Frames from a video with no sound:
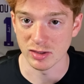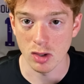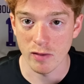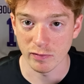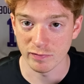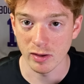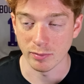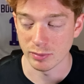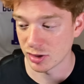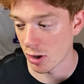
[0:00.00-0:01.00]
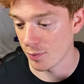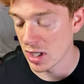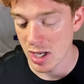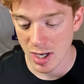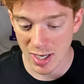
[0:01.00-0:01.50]
It's all for fun. So
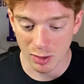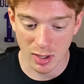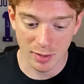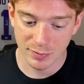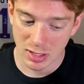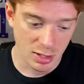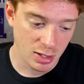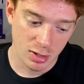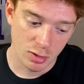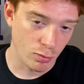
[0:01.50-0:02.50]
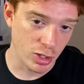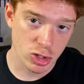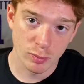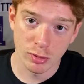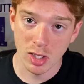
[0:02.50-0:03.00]
anyway,
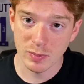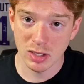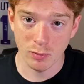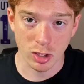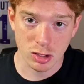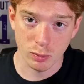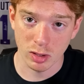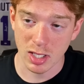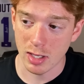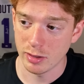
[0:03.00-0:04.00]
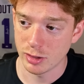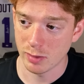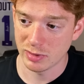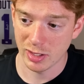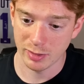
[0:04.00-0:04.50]
Retro Bowl update, Retro Bowl College
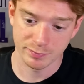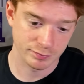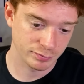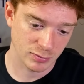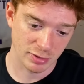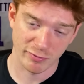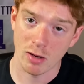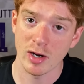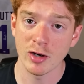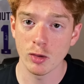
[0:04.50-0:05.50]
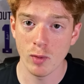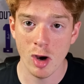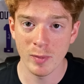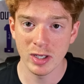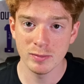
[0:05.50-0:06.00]
update. Very
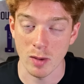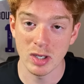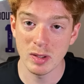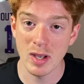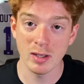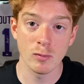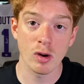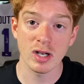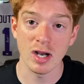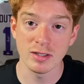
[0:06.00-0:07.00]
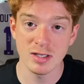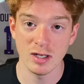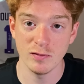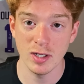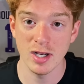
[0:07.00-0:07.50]
underwhelming. I'm going to be making more content.
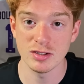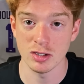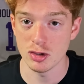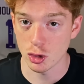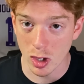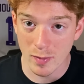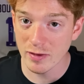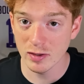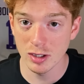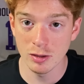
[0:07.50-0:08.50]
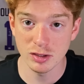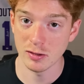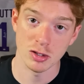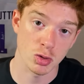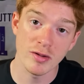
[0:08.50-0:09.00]
If you guys enjoy my videos or
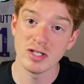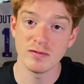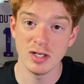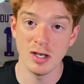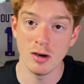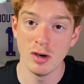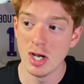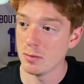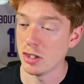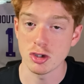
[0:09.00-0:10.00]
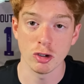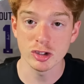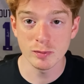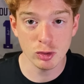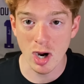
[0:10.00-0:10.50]
you enjoyed this video, be sure to
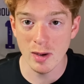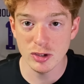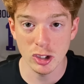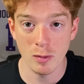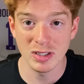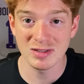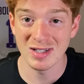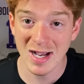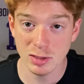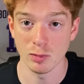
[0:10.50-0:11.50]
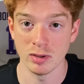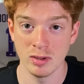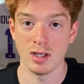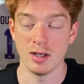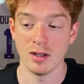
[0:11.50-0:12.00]
subscribe so you don't miss the next one.
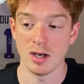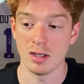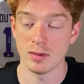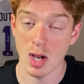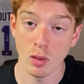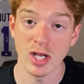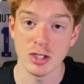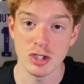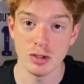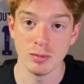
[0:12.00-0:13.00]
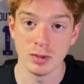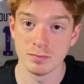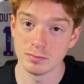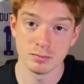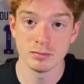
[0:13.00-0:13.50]
And I will catch you
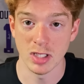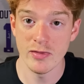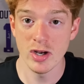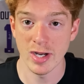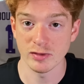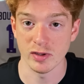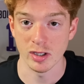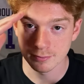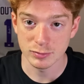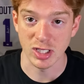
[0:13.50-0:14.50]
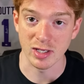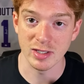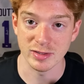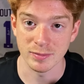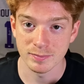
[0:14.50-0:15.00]
in the next video. Take it
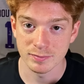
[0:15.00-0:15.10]
easy.